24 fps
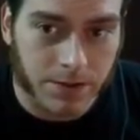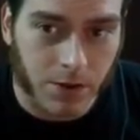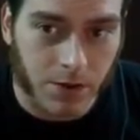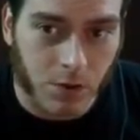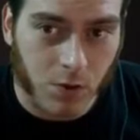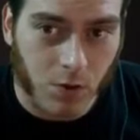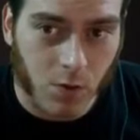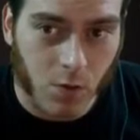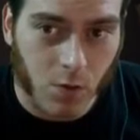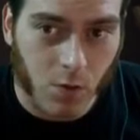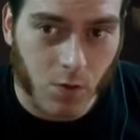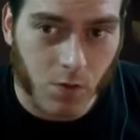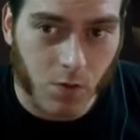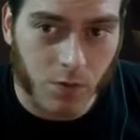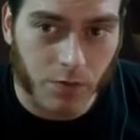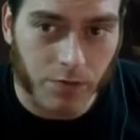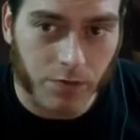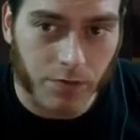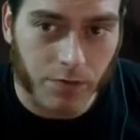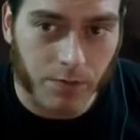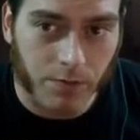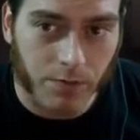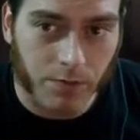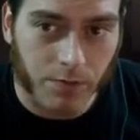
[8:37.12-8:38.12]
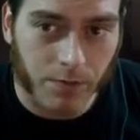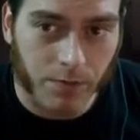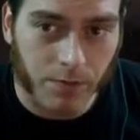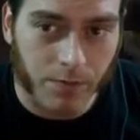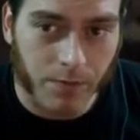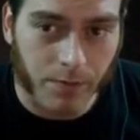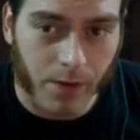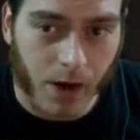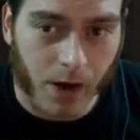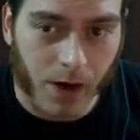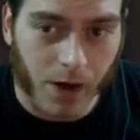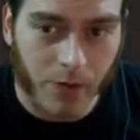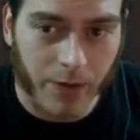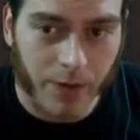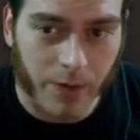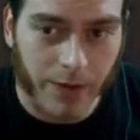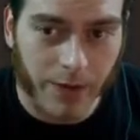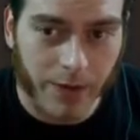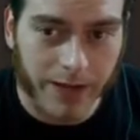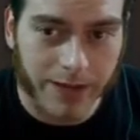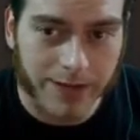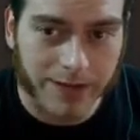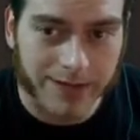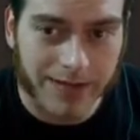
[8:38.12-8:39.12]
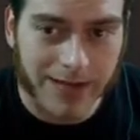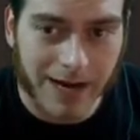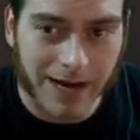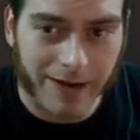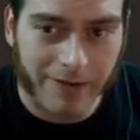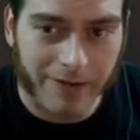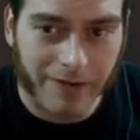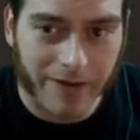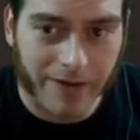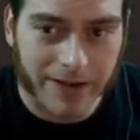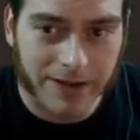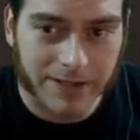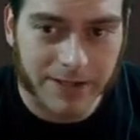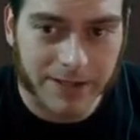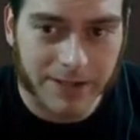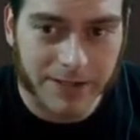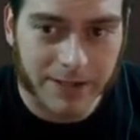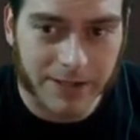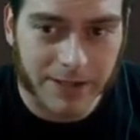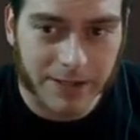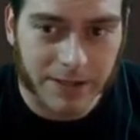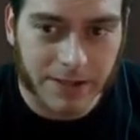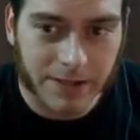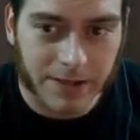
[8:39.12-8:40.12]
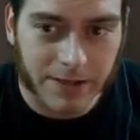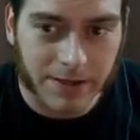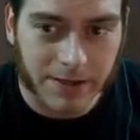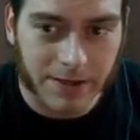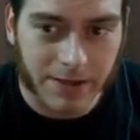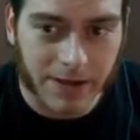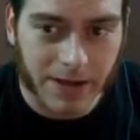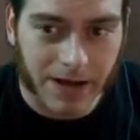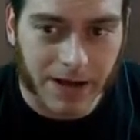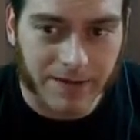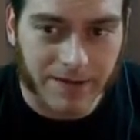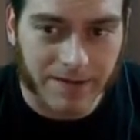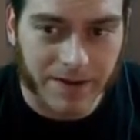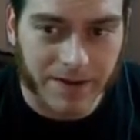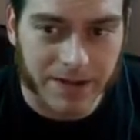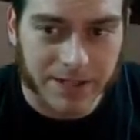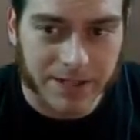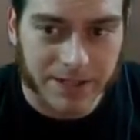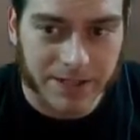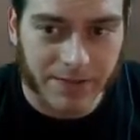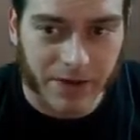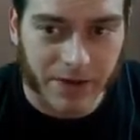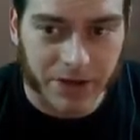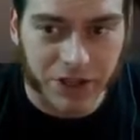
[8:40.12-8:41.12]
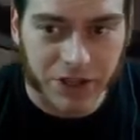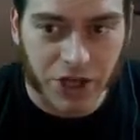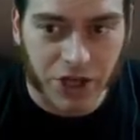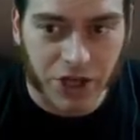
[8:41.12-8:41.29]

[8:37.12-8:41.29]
So, are we willing to sacrifice the confidence of our